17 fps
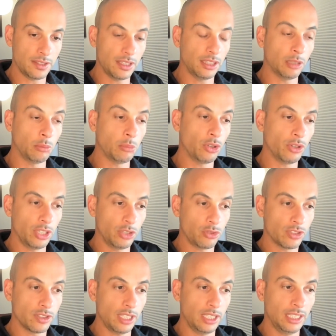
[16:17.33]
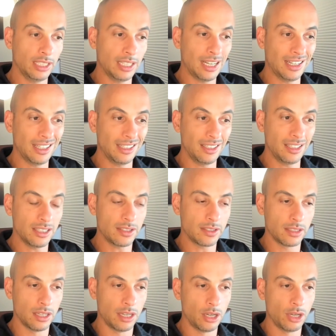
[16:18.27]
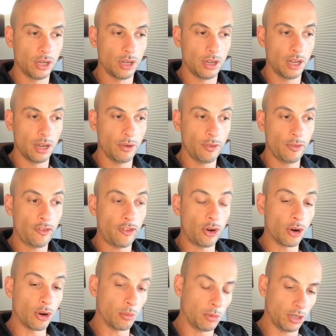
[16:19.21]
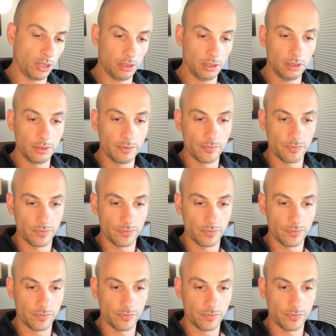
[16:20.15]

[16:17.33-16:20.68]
that are more interested in kind of this formal,